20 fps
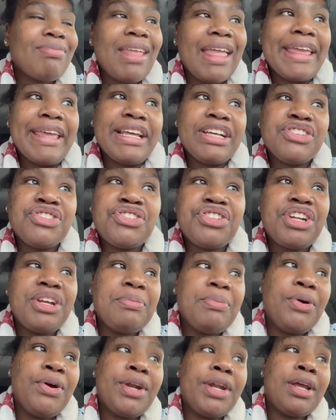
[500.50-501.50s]
yesterday
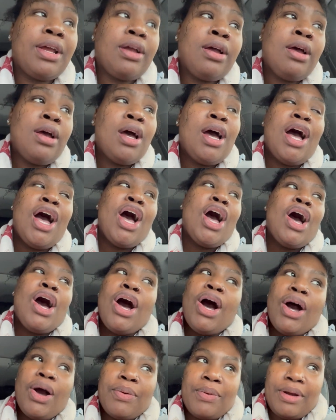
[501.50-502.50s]
morning
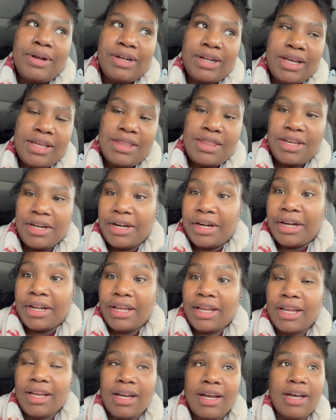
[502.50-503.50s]
around
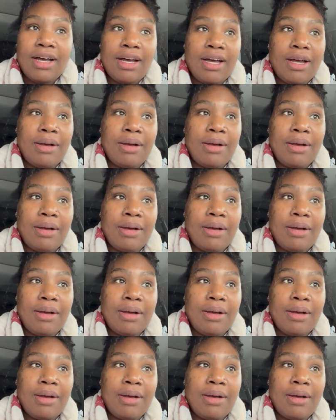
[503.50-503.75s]
9:30,